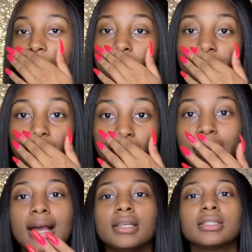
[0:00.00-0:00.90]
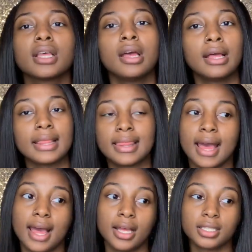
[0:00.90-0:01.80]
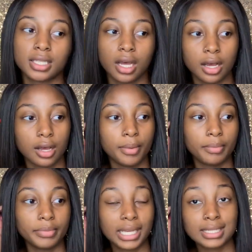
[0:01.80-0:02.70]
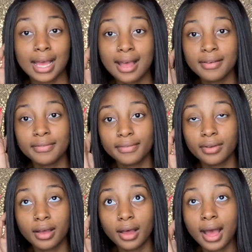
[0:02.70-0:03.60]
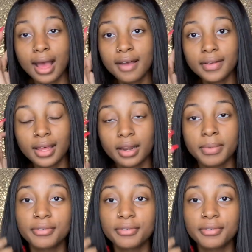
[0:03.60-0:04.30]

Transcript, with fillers: Then I realize that um, because I have I have a lot of